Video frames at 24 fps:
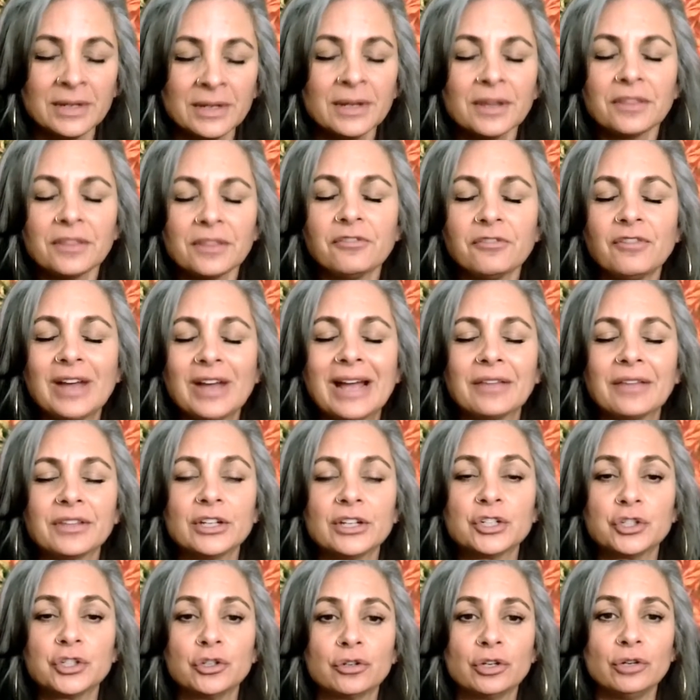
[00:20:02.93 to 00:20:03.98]
The fact that
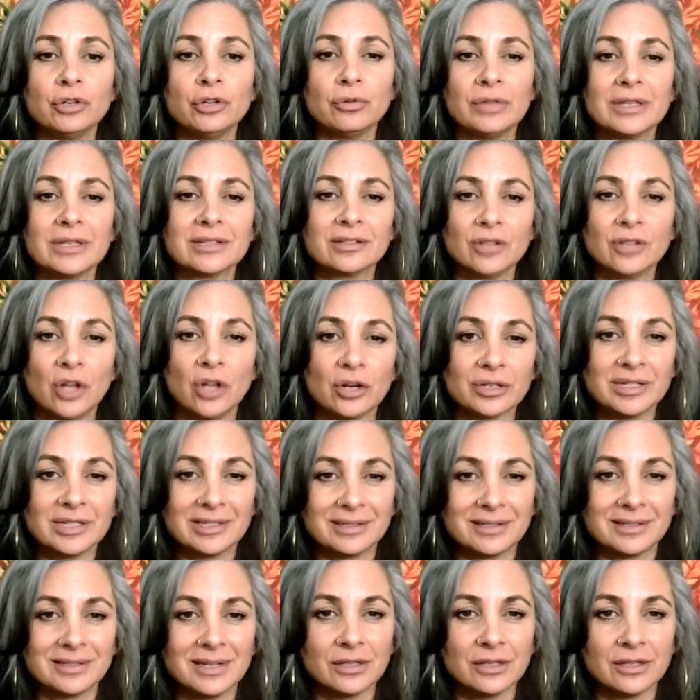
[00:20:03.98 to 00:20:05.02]
it took you this long to
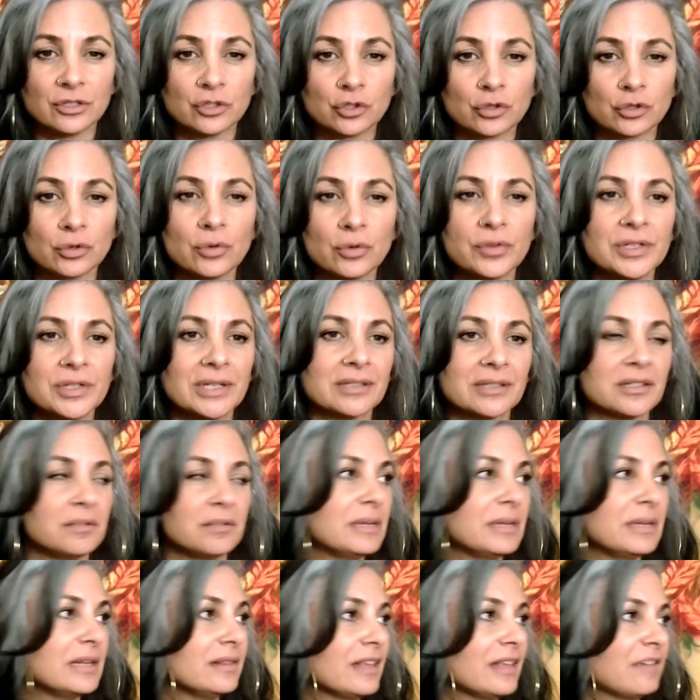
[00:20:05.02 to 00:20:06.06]
see this truth doesn't
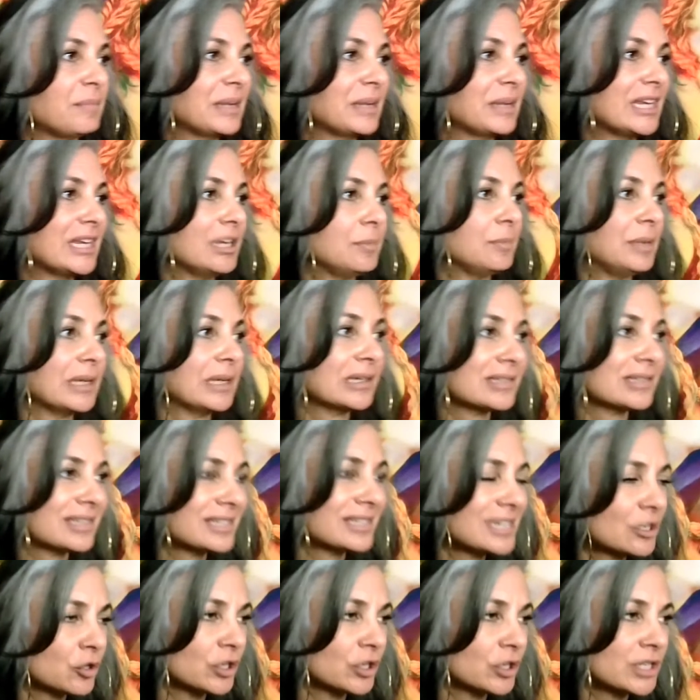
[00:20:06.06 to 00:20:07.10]
mean they've been keeping a
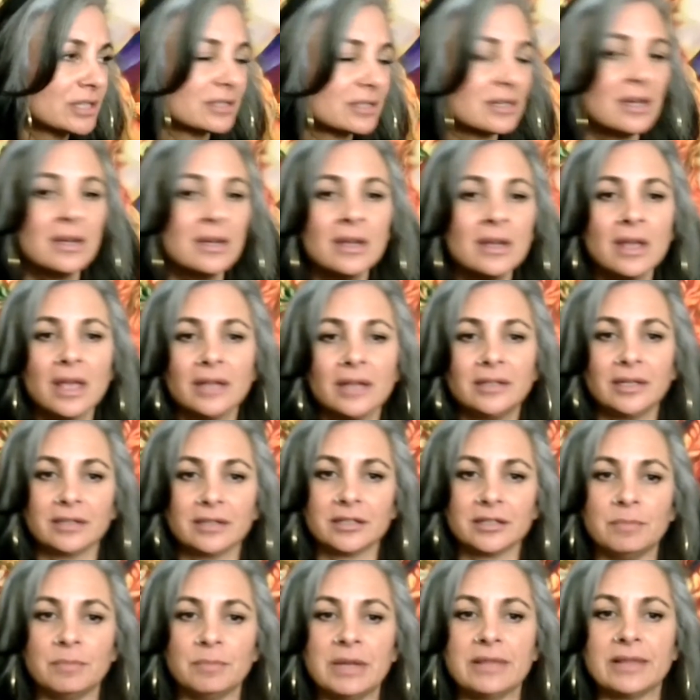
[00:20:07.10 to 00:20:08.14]
secret. It
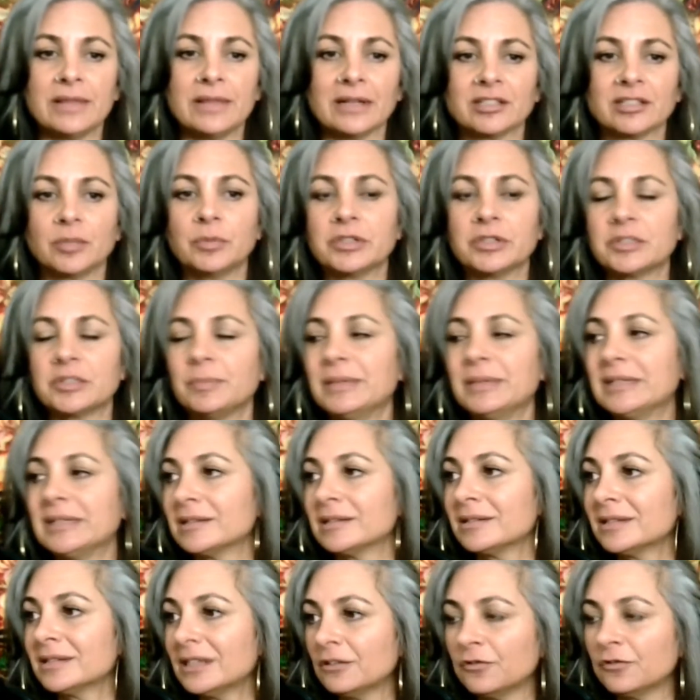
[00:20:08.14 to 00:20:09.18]
doesn't mean that someone's been
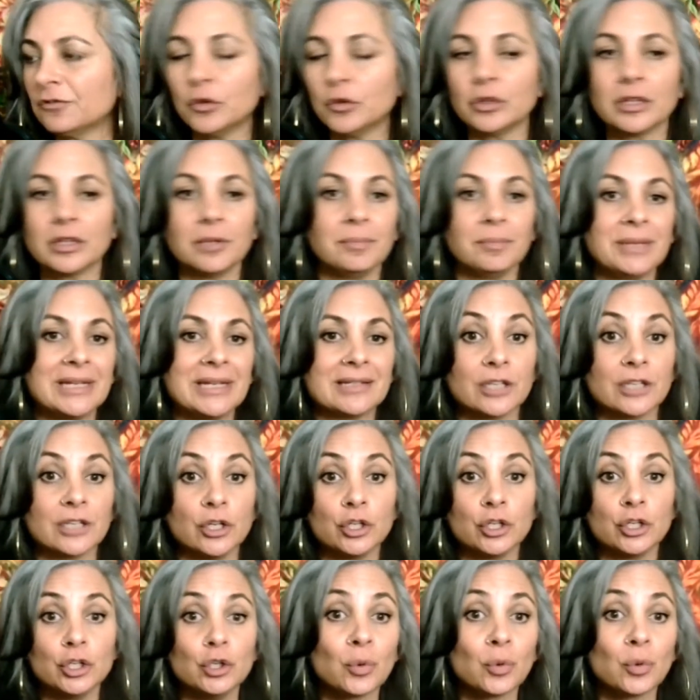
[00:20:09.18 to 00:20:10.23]
deceitful. It means that
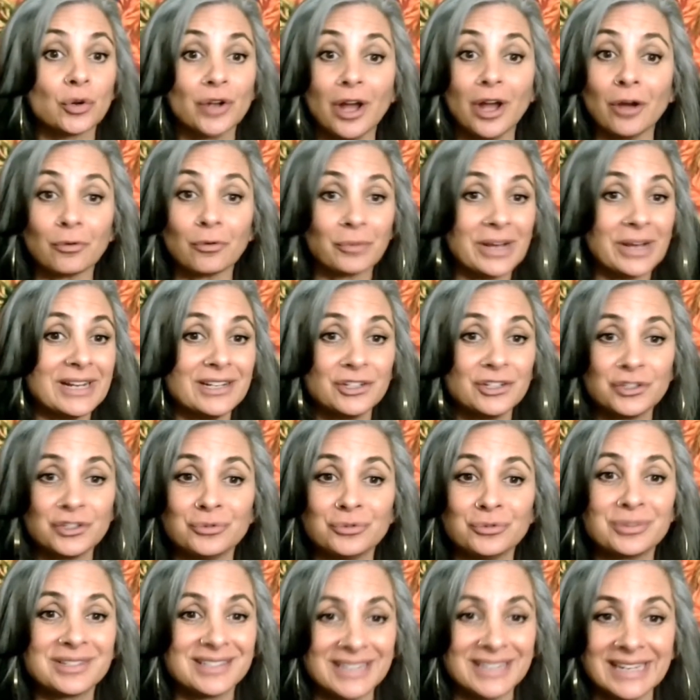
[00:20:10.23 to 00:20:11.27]
you were not ready
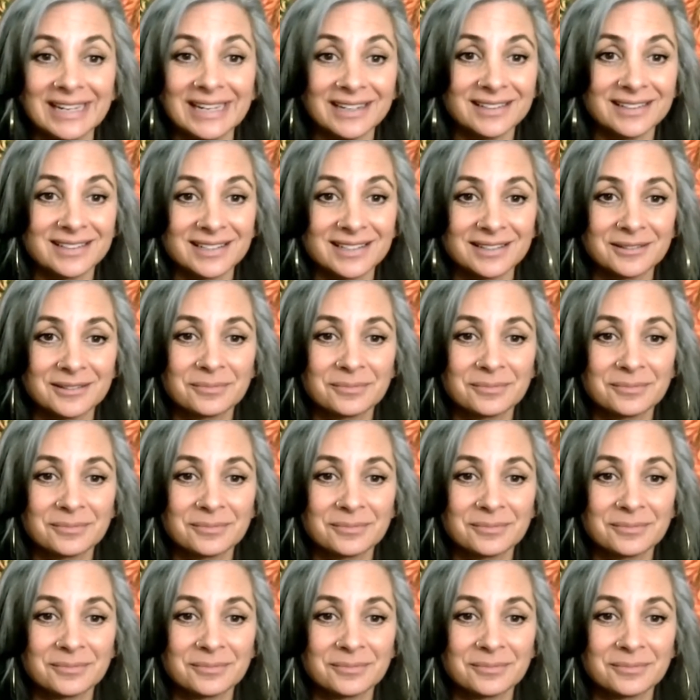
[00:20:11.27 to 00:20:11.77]
to see it.